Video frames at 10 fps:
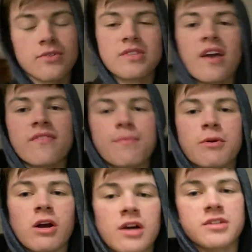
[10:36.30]
safety
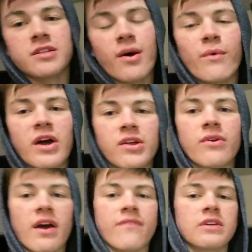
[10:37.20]
precaution, that way I don't
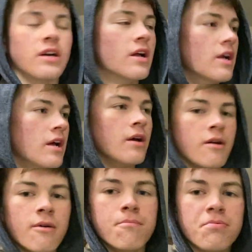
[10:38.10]
have to
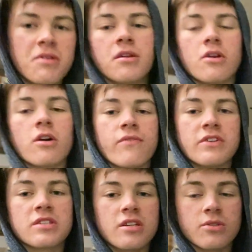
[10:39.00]
be
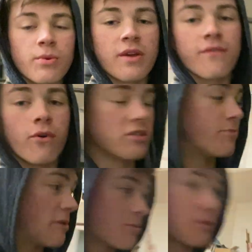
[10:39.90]
nervous to swing full
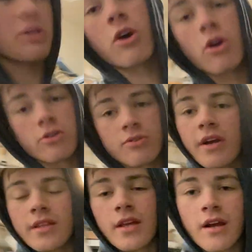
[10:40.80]
speed with the cars
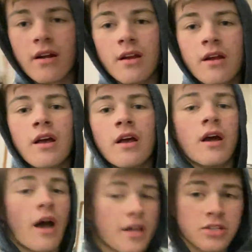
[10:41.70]
right there.
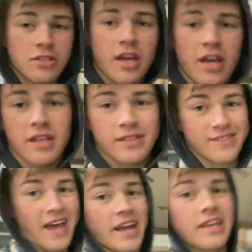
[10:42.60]
I can just take
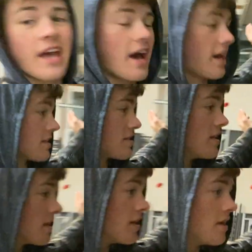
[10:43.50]
daddy hacks
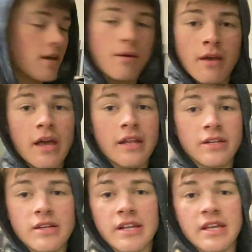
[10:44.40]
and
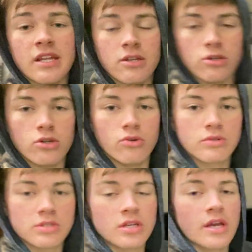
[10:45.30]
hit
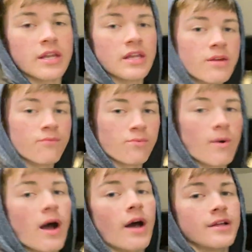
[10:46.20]
nukes and hit
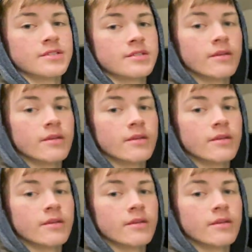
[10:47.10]
rods